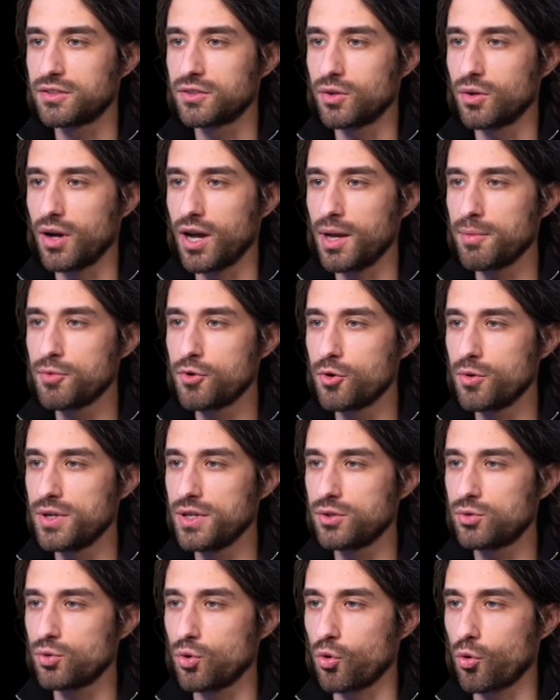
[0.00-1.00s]
So I'm
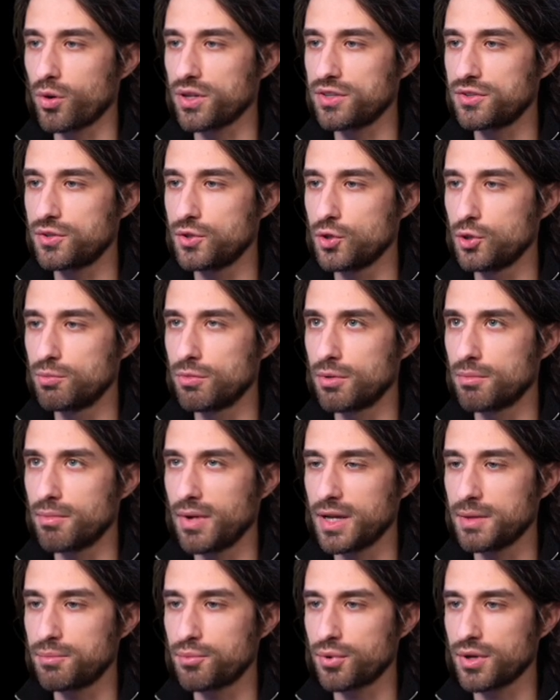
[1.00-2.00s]
going to resume
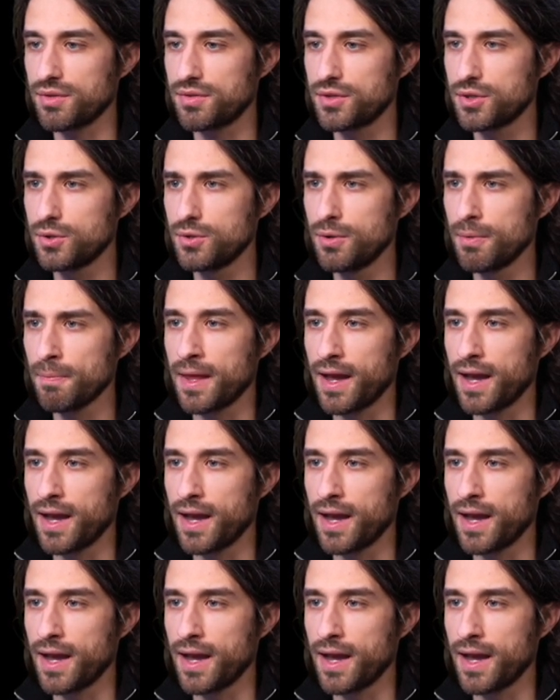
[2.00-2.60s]
my preview.